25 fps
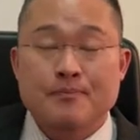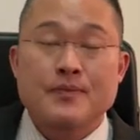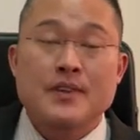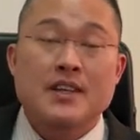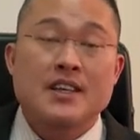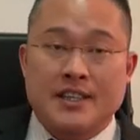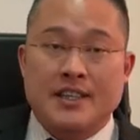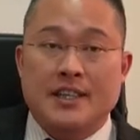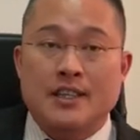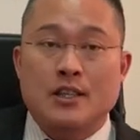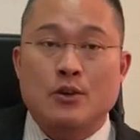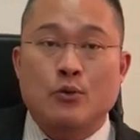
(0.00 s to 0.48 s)

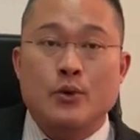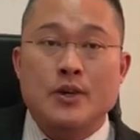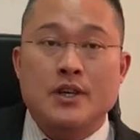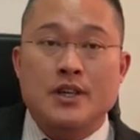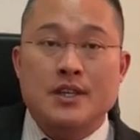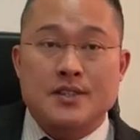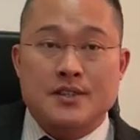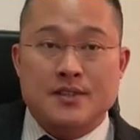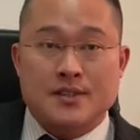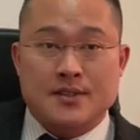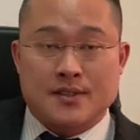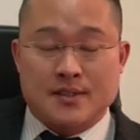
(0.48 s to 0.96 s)
In other
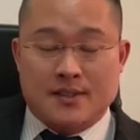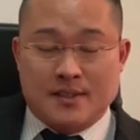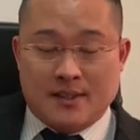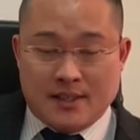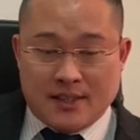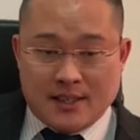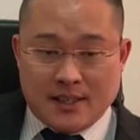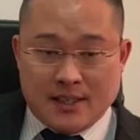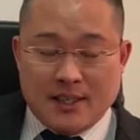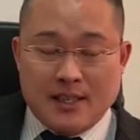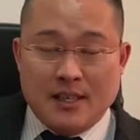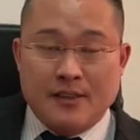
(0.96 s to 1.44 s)
words,
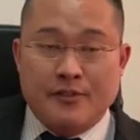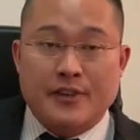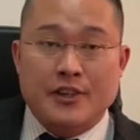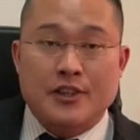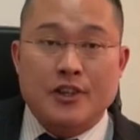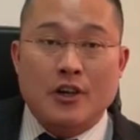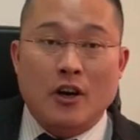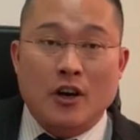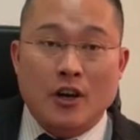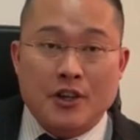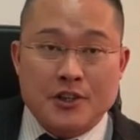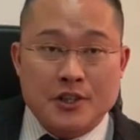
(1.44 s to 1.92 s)
if an
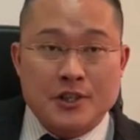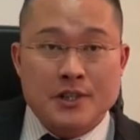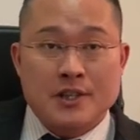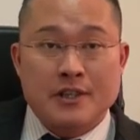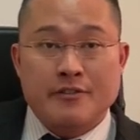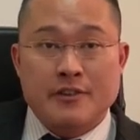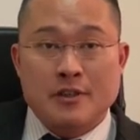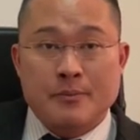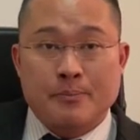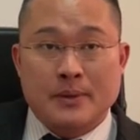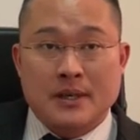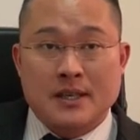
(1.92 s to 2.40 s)

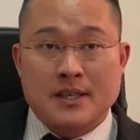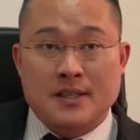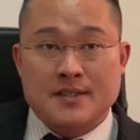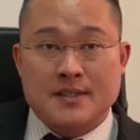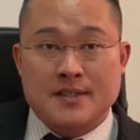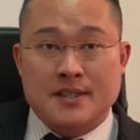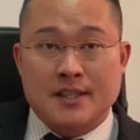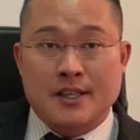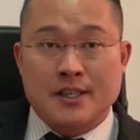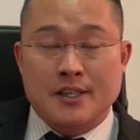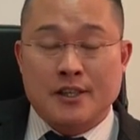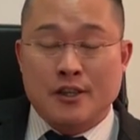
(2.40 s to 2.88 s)
ordinary
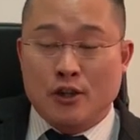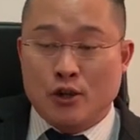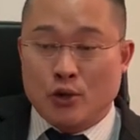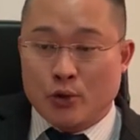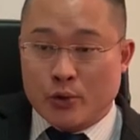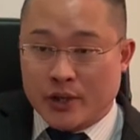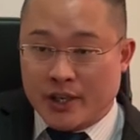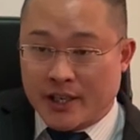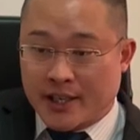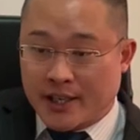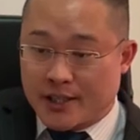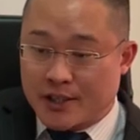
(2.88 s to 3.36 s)
person
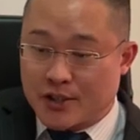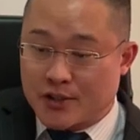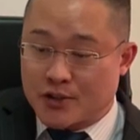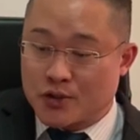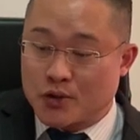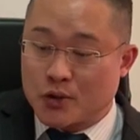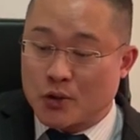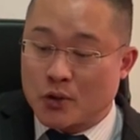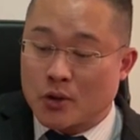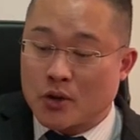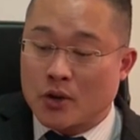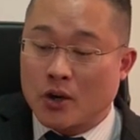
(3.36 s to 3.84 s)
looking at the
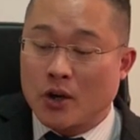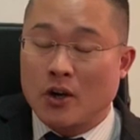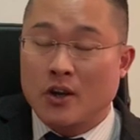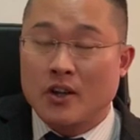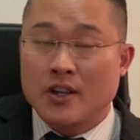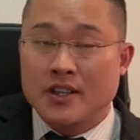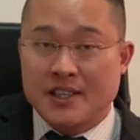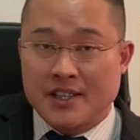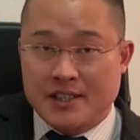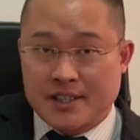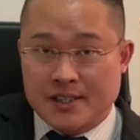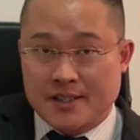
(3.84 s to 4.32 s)

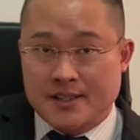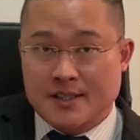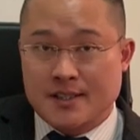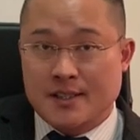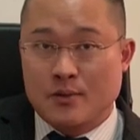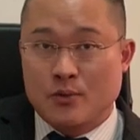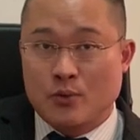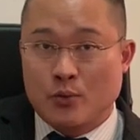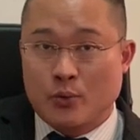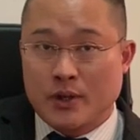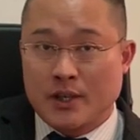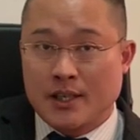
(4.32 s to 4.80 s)
so-called
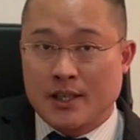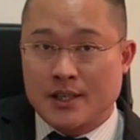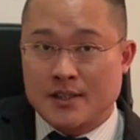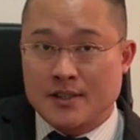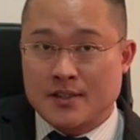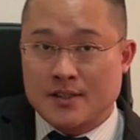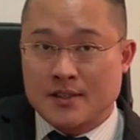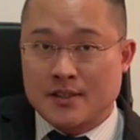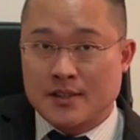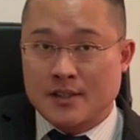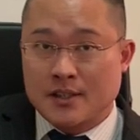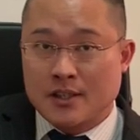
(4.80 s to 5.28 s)
innocent
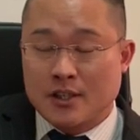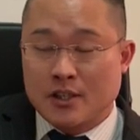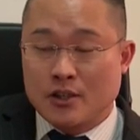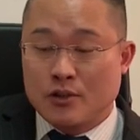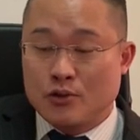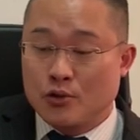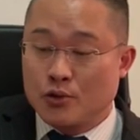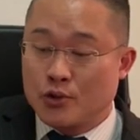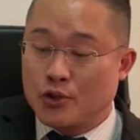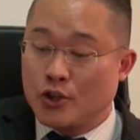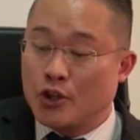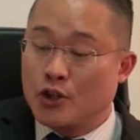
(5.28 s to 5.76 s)
words
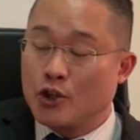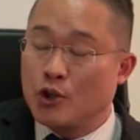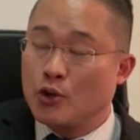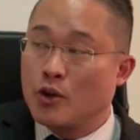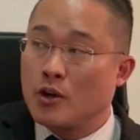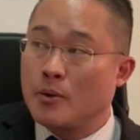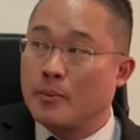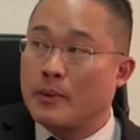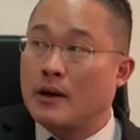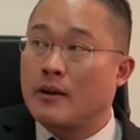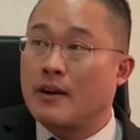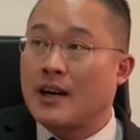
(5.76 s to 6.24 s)
do not know
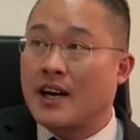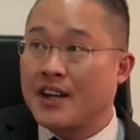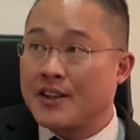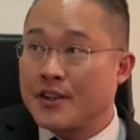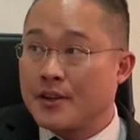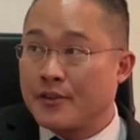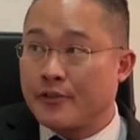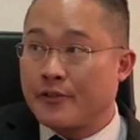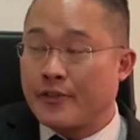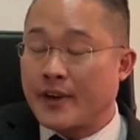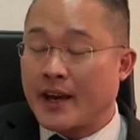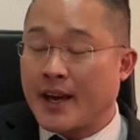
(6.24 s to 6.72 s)
about
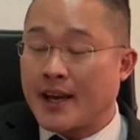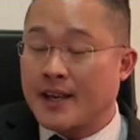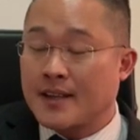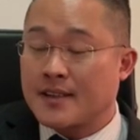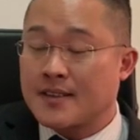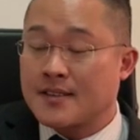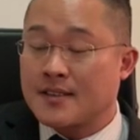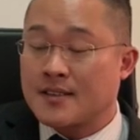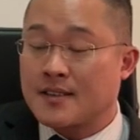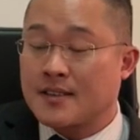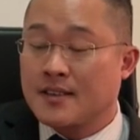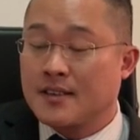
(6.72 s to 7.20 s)
other
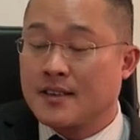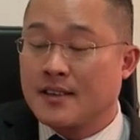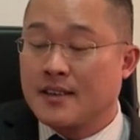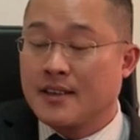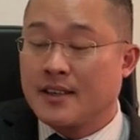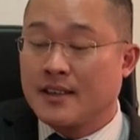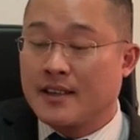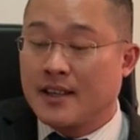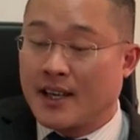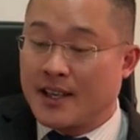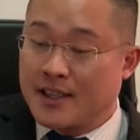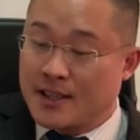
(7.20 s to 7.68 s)
facts
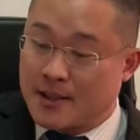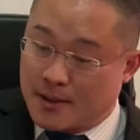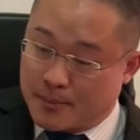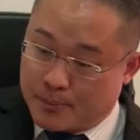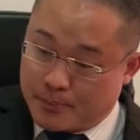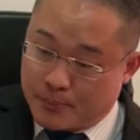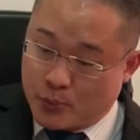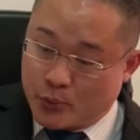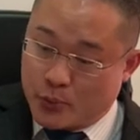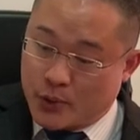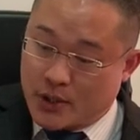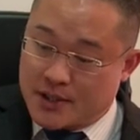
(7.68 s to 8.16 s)
and the
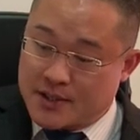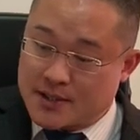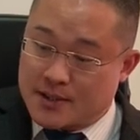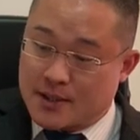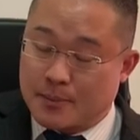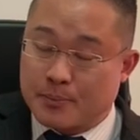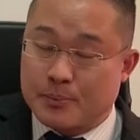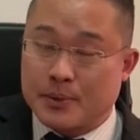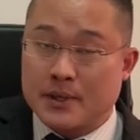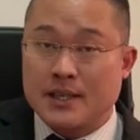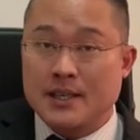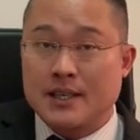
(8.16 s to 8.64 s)
words
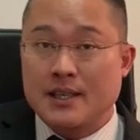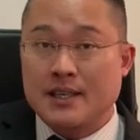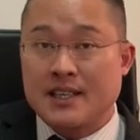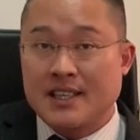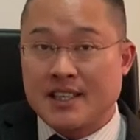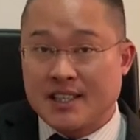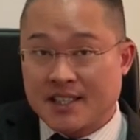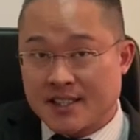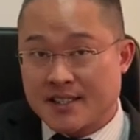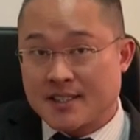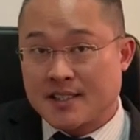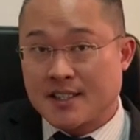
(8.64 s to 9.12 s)
appear
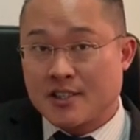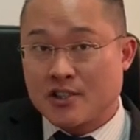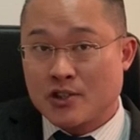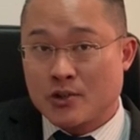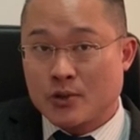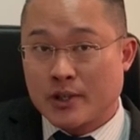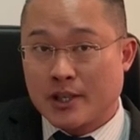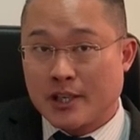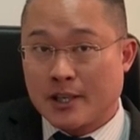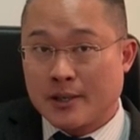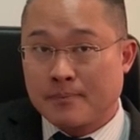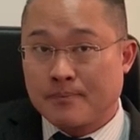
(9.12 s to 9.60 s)
innocent
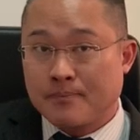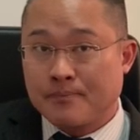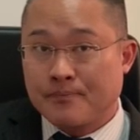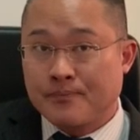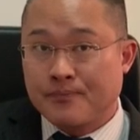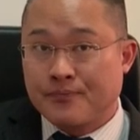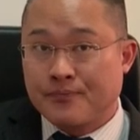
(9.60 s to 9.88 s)
to him,